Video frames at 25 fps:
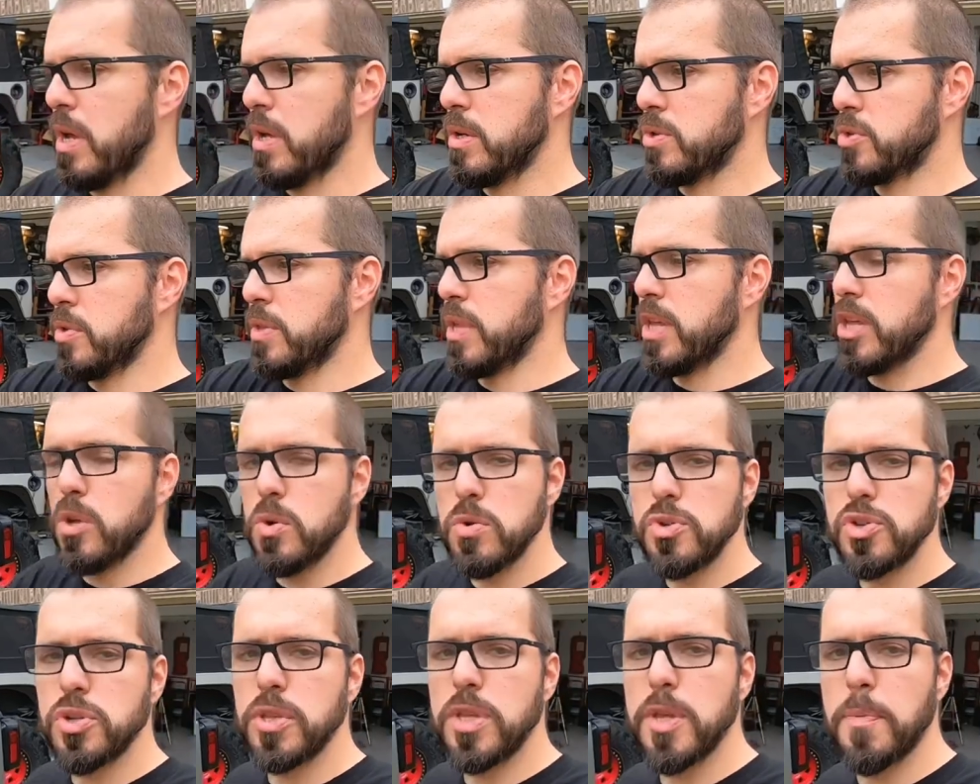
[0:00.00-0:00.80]
So they
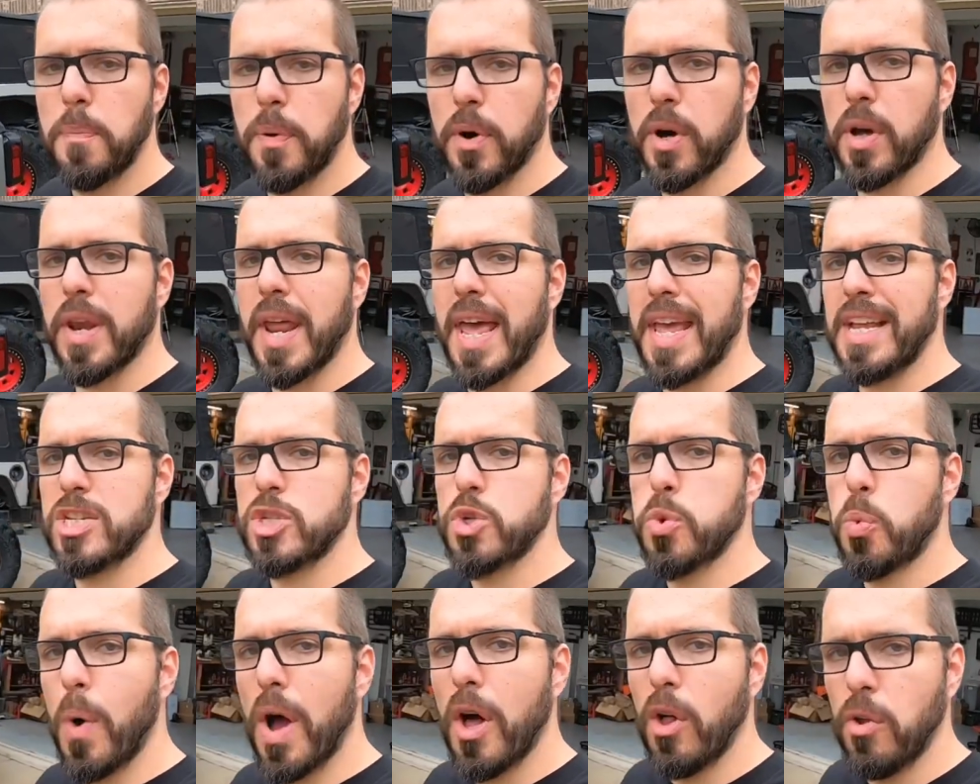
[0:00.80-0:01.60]
usually put a
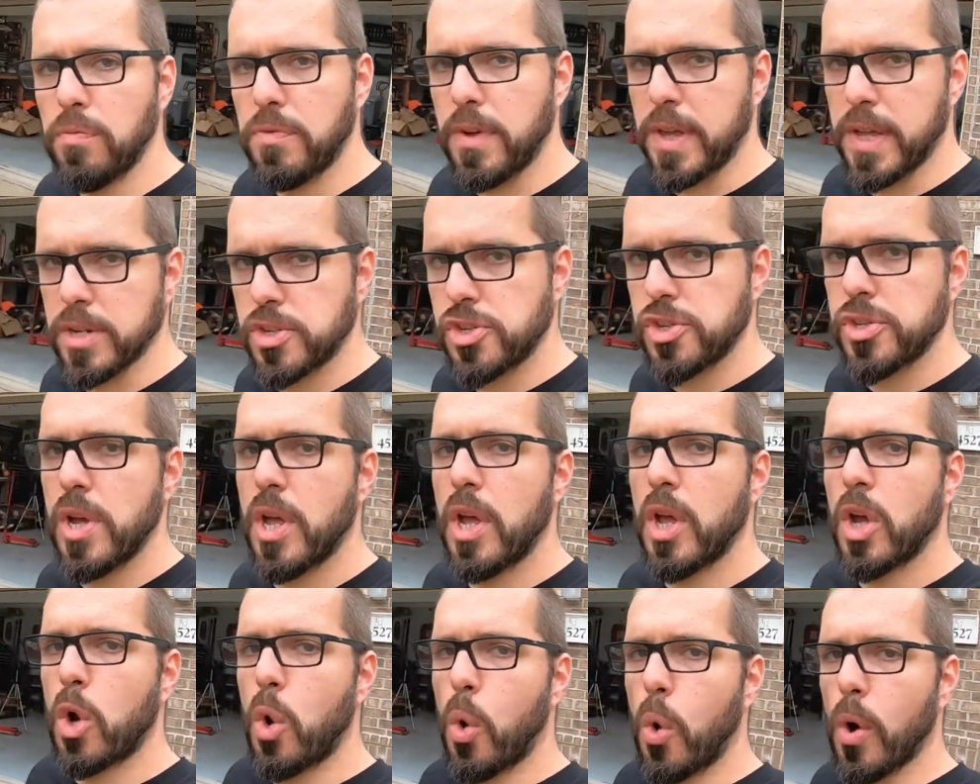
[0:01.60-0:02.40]
12-inch
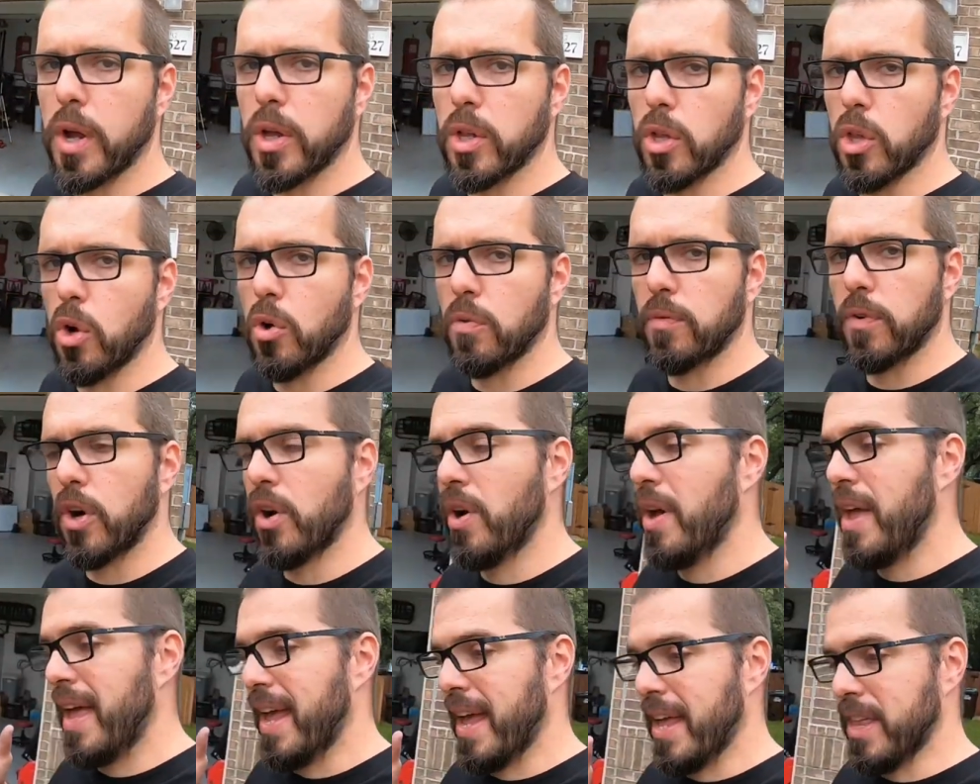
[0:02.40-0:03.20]

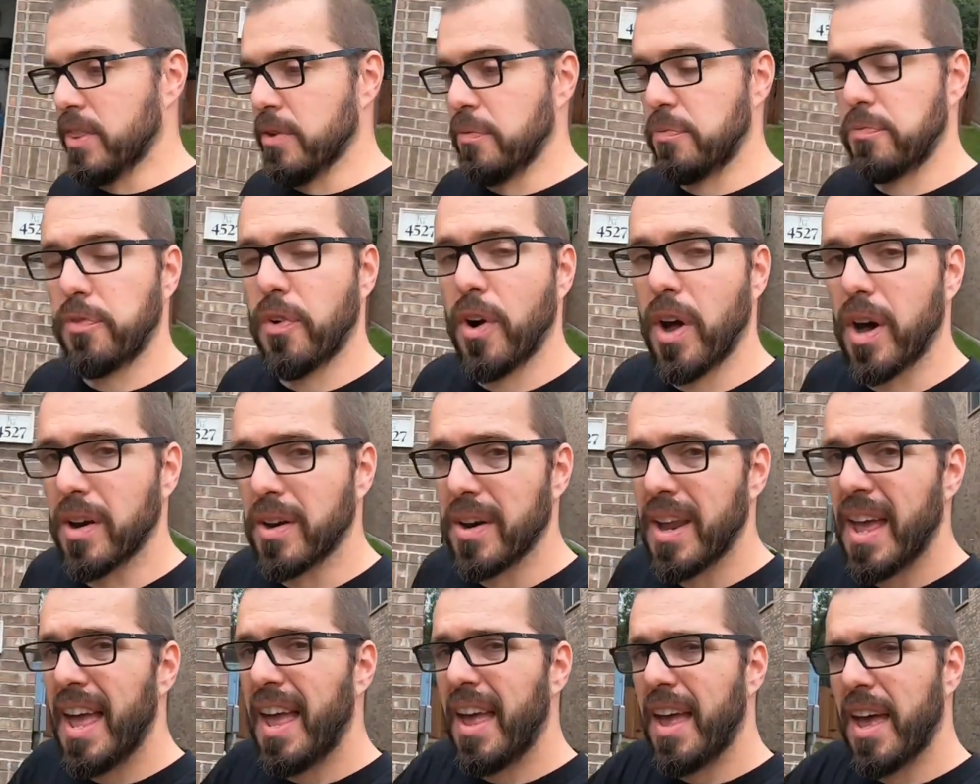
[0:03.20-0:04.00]
coilover in the
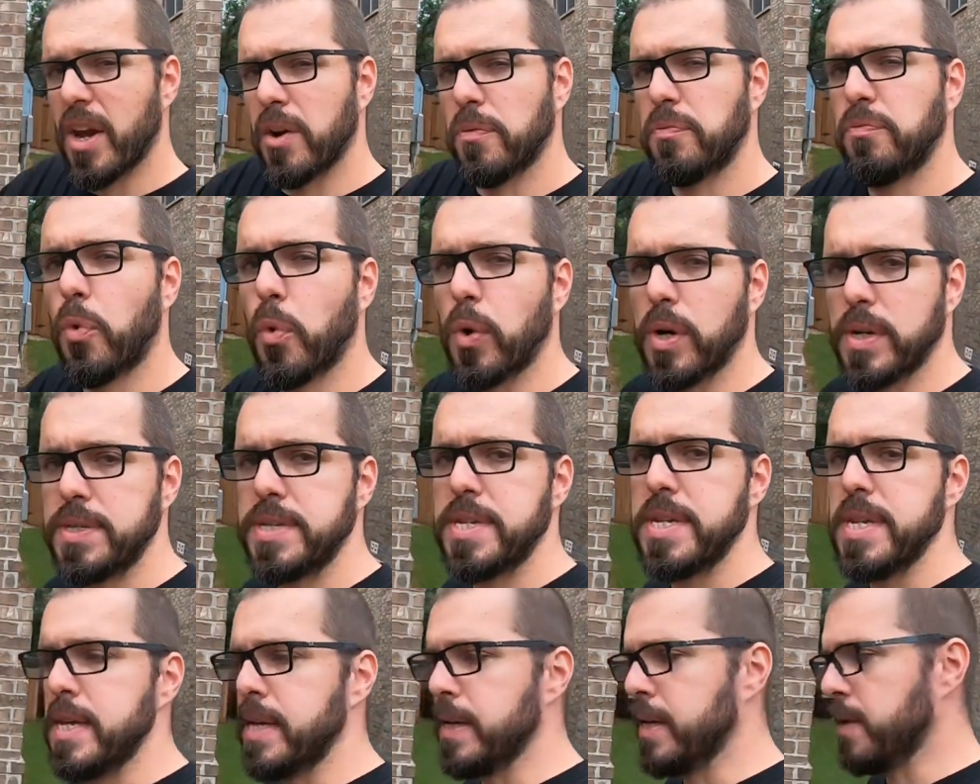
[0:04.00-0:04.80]
front and a
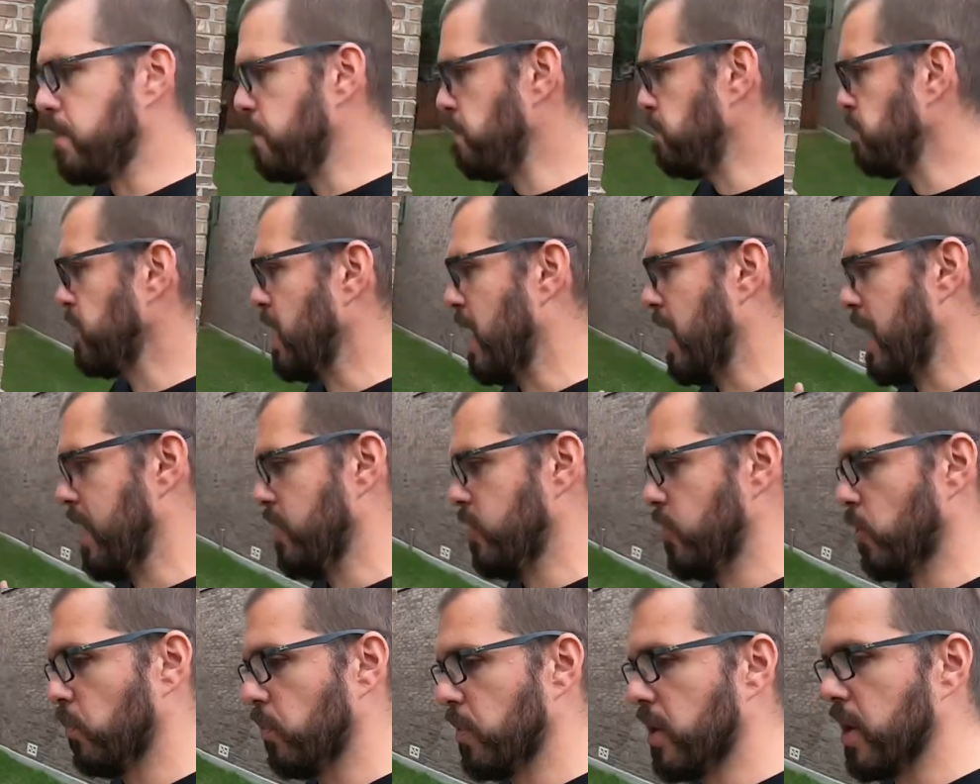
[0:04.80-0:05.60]
14
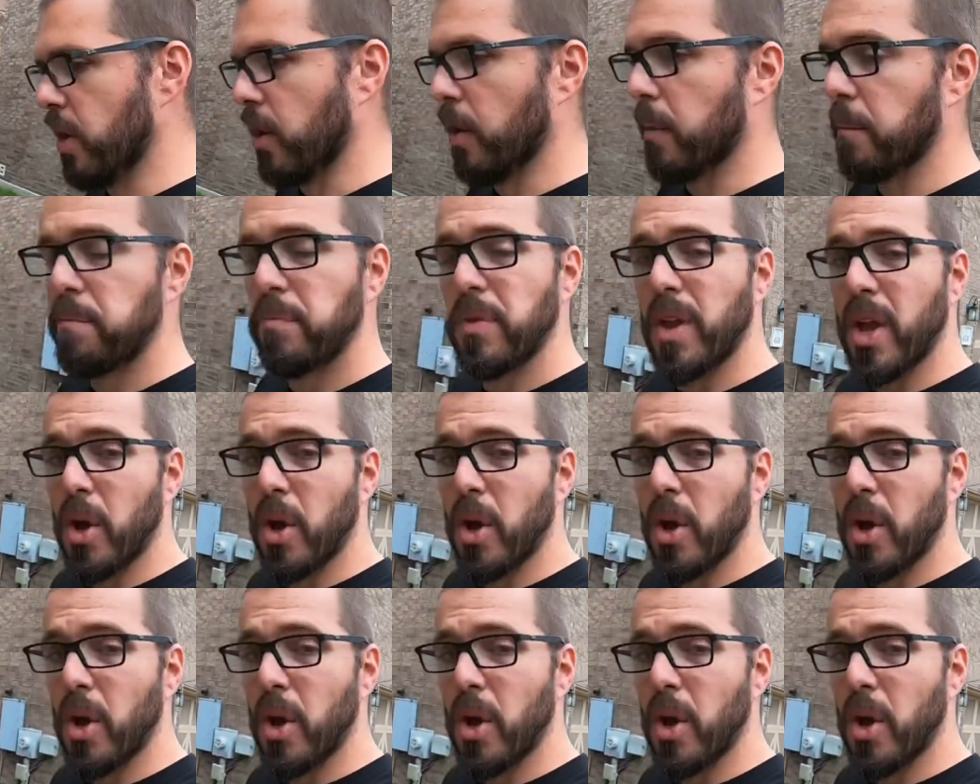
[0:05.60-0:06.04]
in the rear.